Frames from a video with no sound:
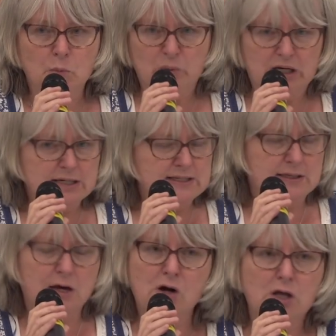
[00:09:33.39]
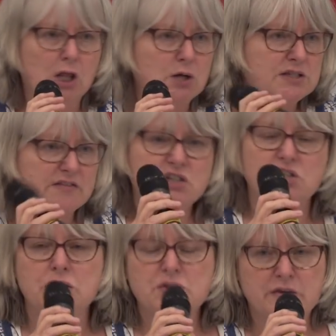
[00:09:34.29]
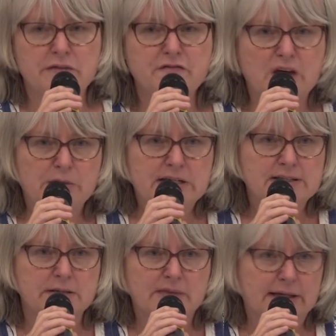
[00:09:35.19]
because there are lots of issues within feminism